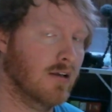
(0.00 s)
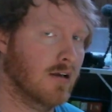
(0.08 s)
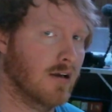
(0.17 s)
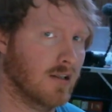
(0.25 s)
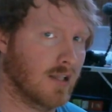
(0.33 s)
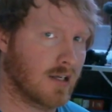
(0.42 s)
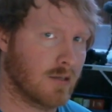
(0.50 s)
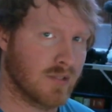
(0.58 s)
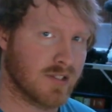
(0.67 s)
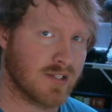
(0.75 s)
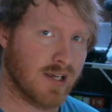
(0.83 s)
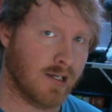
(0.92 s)
Uh, like I've
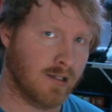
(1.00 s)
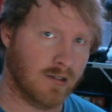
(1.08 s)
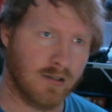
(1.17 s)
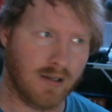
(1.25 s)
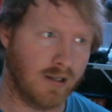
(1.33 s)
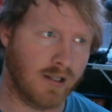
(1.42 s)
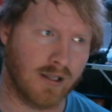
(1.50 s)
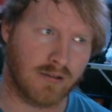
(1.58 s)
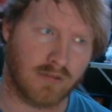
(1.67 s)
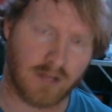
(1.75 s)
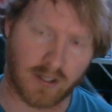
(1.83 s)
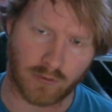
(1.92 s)
been saying, and that
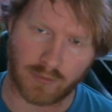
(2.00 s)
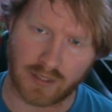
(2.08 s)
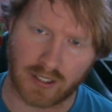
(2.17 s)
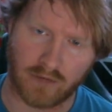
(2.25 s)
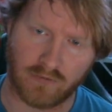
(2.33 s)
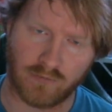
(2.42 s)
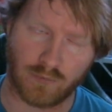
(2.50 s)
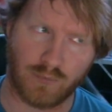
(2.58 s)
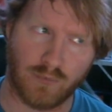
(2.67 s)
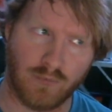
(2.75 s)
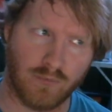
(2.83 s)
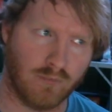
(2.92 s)
thing will be
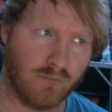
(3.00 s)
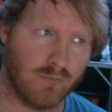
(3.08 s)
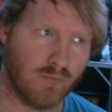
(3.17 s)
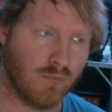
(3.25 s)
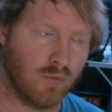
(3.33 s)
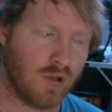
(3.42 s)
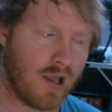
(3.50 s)
Mm-hmm.